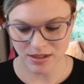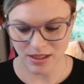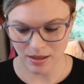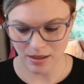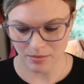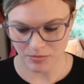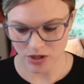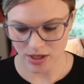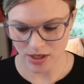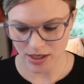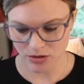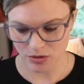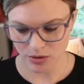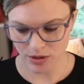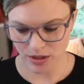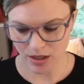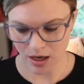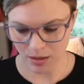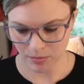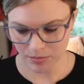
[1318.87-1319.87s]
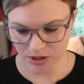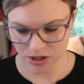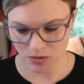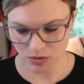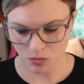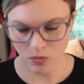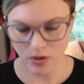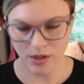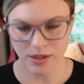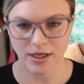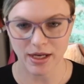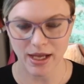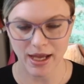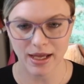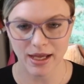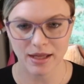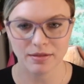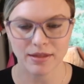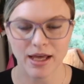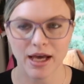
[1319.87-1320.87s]
that I'm trying to accomplish in one
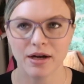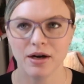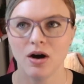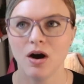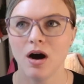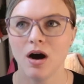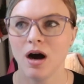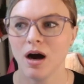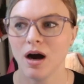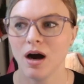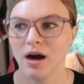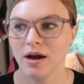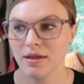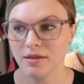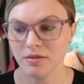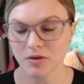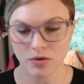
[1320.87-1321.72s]
day and